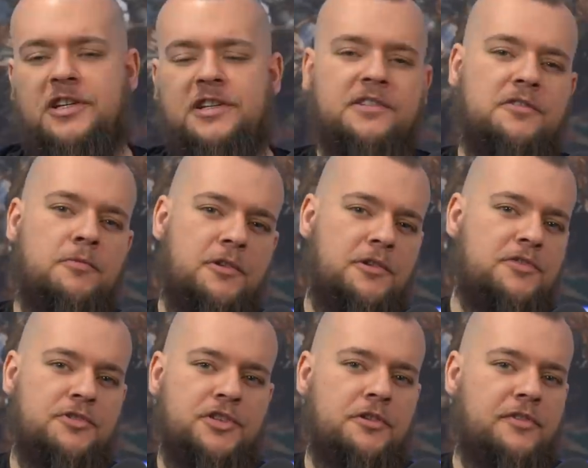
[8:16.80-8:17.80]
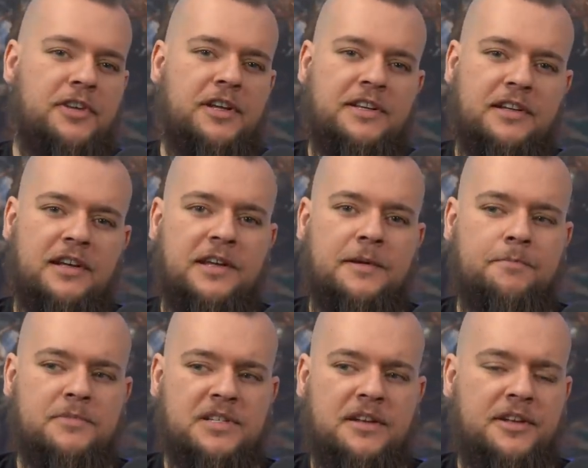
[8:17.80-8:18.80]
Jesus once rejuvenated
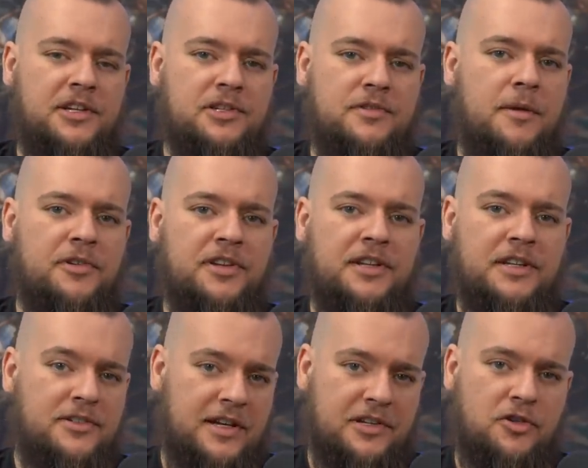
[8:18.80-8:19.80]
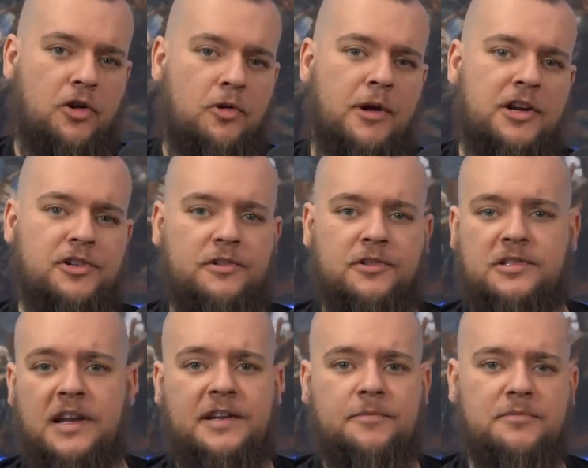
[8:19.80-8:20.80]
limbs and extremities, as God Questions
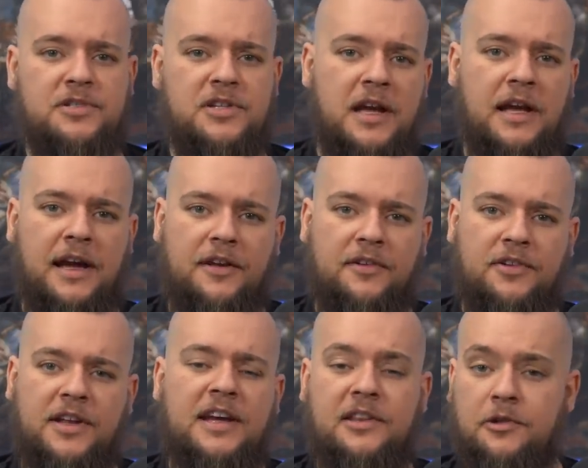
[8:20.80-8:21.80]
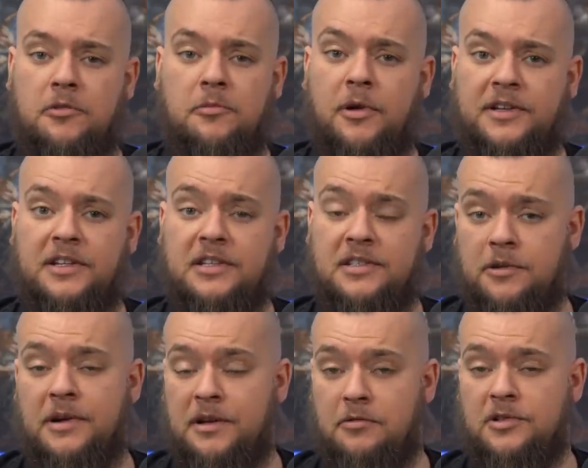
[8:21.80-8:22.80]
claims, and today the Almighty
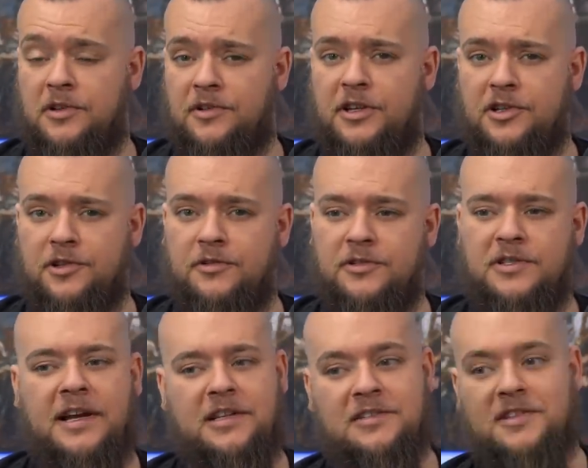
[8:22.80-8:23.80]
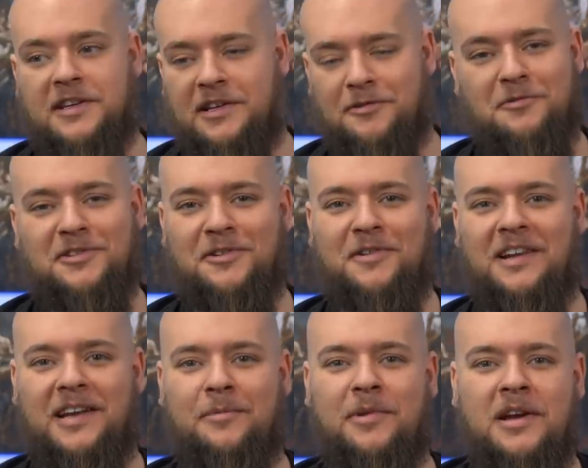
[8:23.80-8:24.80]
still heals conditions, as they also
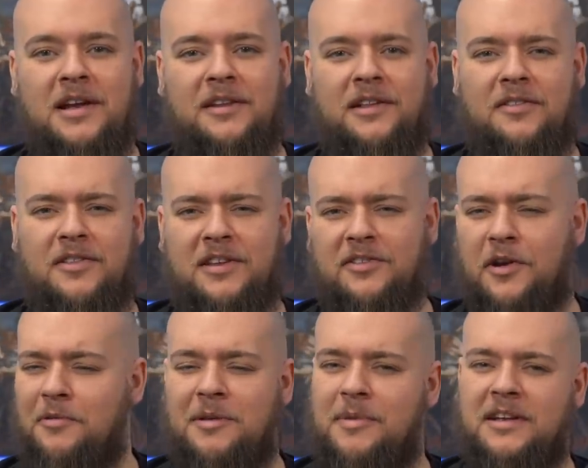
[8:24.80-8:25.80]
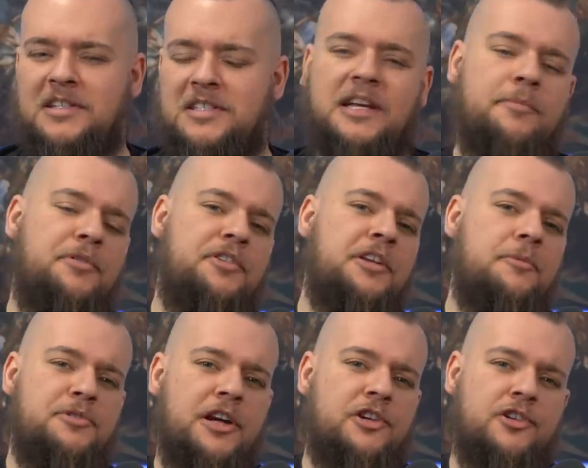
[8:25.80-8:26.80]
claim, then this only makes the amputee
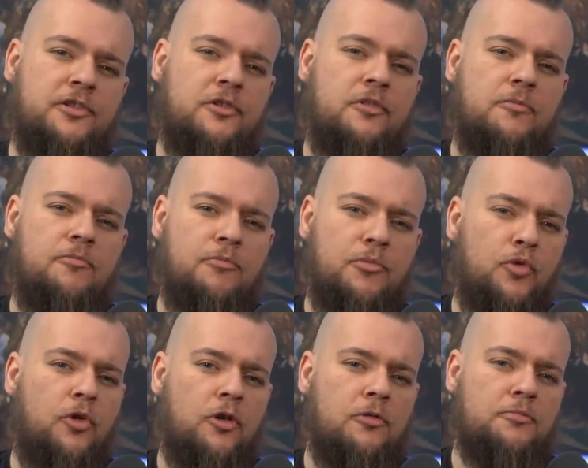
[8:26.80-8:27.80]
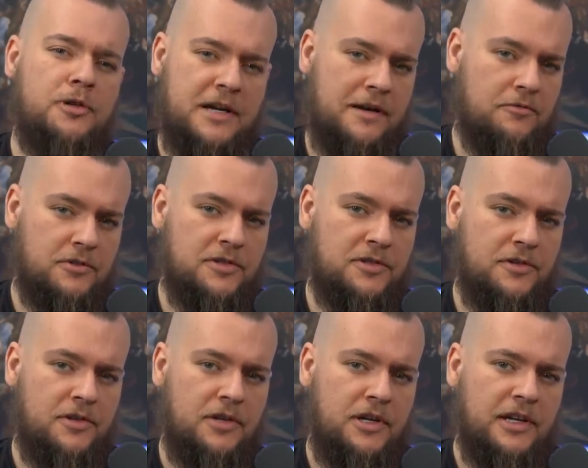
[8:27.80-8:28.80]
objection more pronounced.
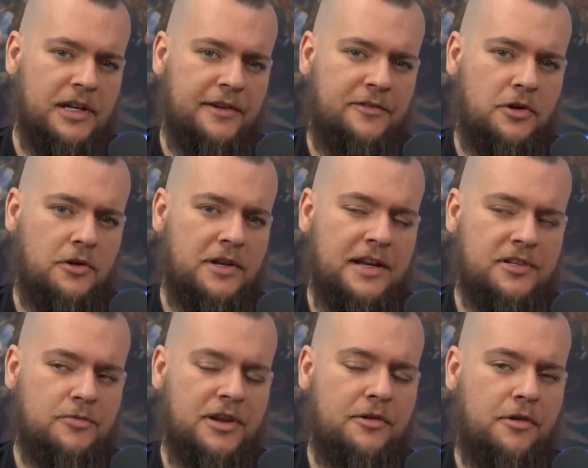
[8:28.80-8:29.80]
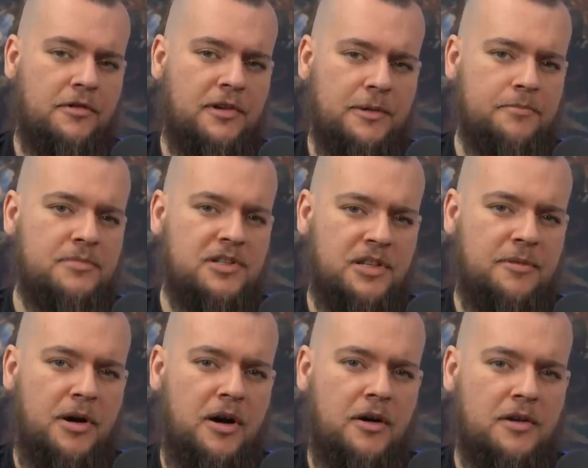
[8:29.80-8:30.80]
If God has regrown limbs in the
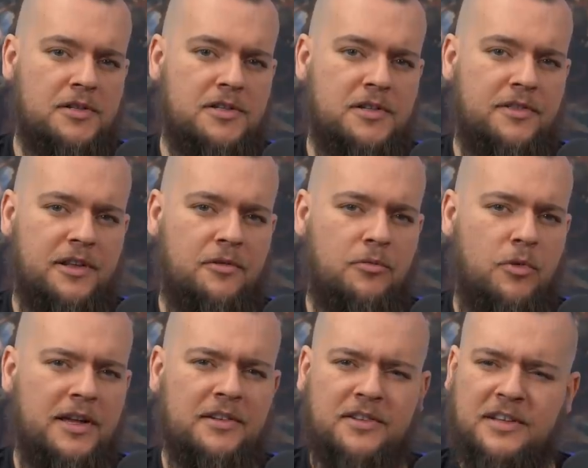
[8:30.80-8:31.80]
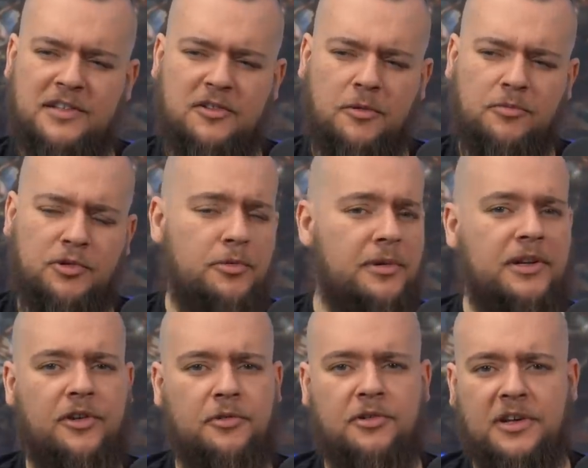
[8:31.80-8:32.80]
past, then why has he stopped doing
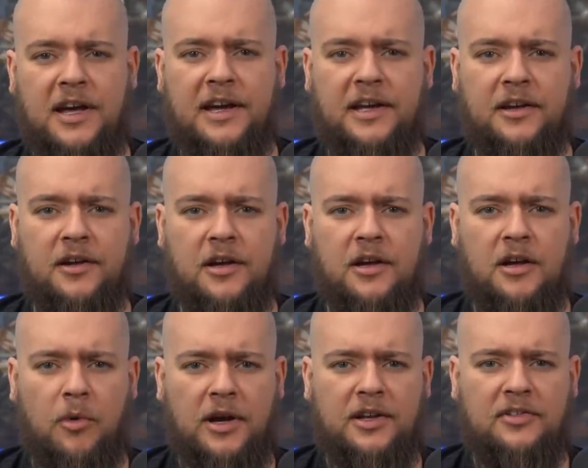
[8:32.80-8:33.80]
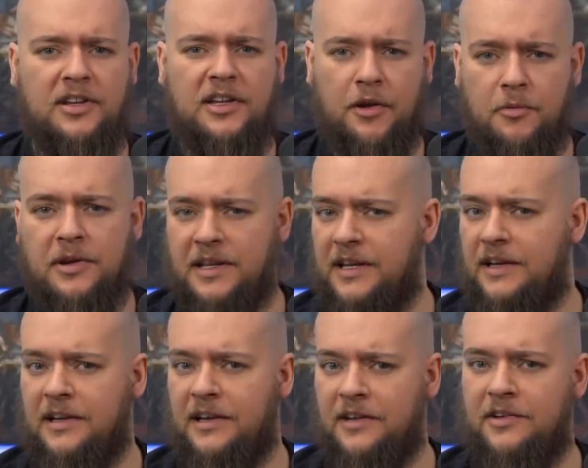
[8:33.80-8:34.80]
so today? Why is he only
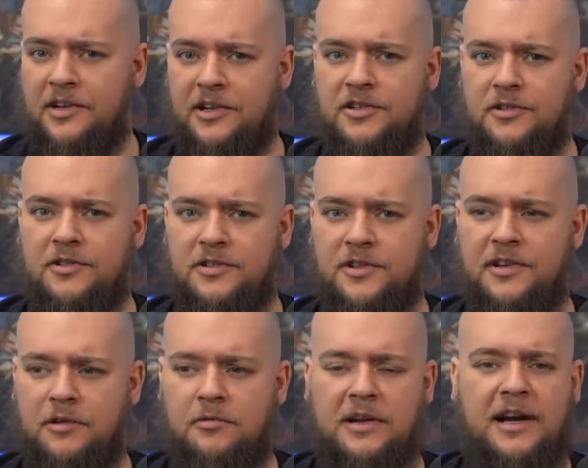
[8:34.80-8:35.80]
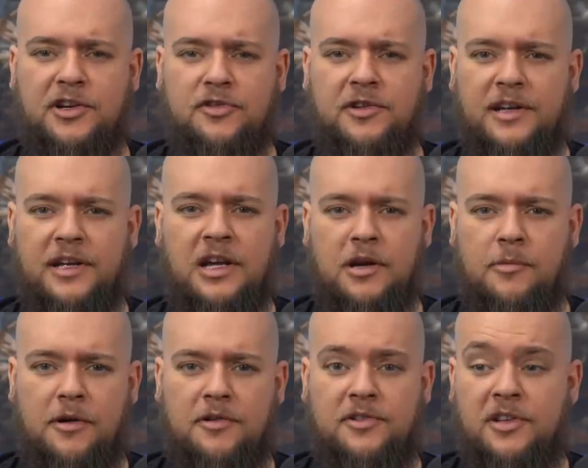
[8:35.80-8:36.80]
healing conditions that heal naturally,
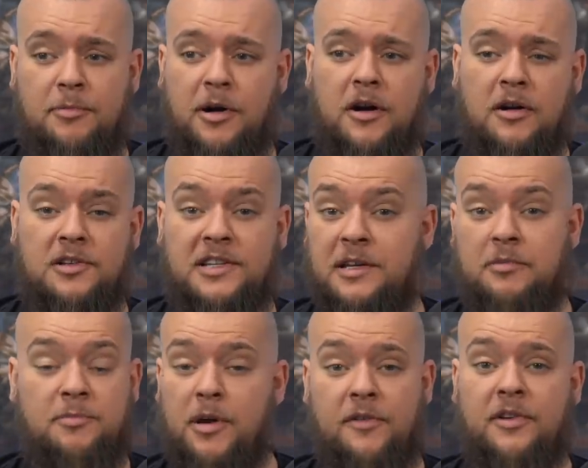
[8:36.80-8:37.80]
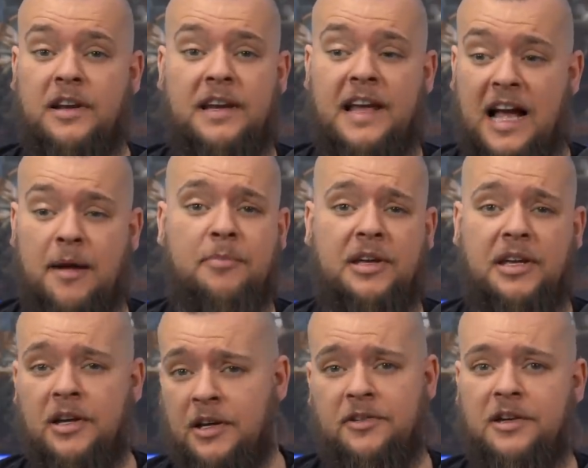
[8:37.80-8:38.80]
whereas in the past he was perfectly happy
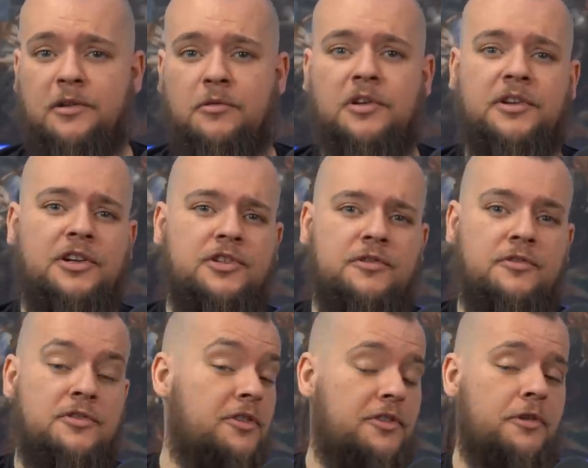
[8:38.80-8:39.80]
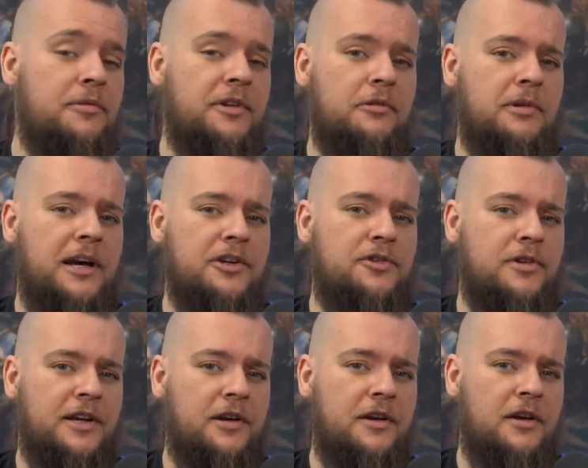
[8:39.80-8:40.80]
to heal conditions that don't heal
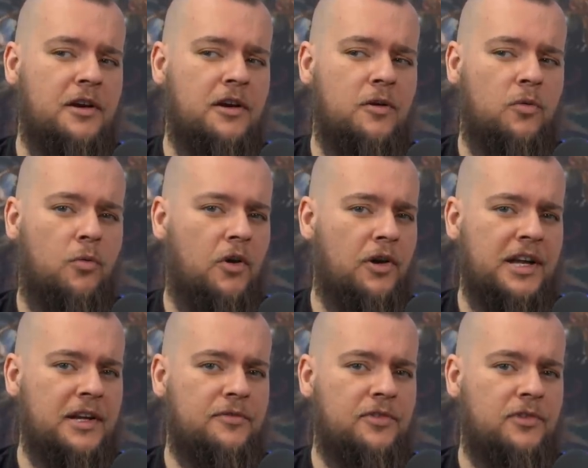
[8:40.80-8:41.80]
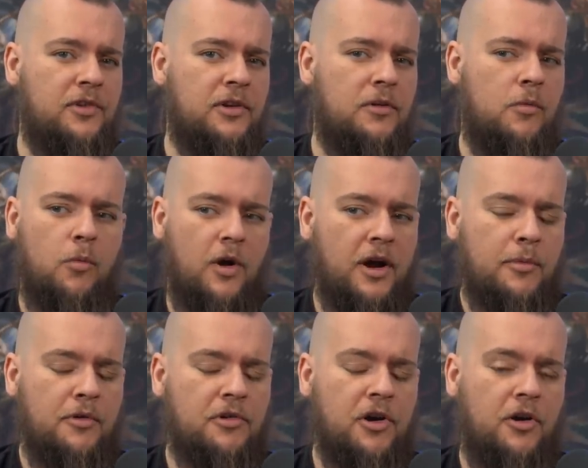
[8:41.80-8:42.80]
naturally? What gives? Why
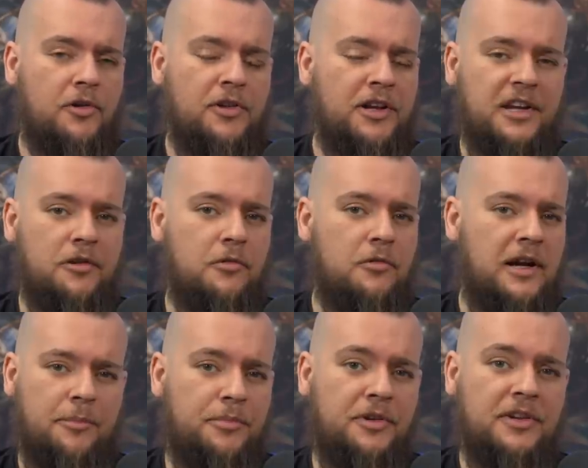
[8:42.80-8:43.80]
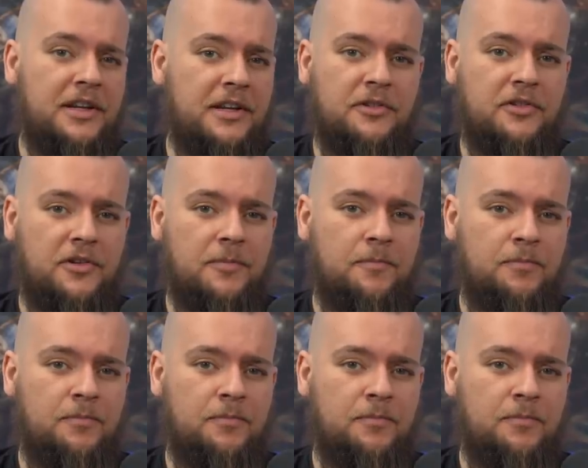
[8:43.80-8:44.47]
won't God heal amputees?